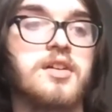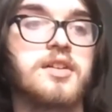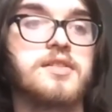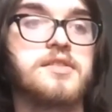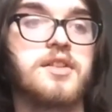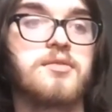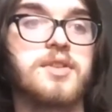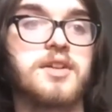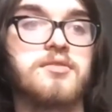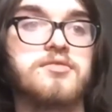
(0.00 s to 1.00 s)
Because you don't
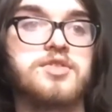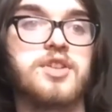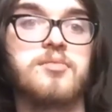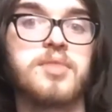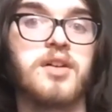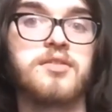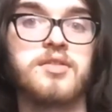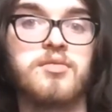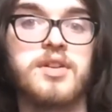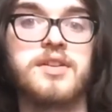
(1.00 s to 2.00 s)
want to go jump out
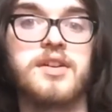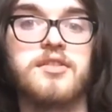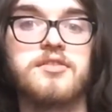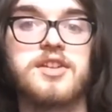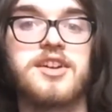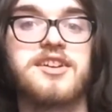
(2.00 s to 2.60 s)
your window,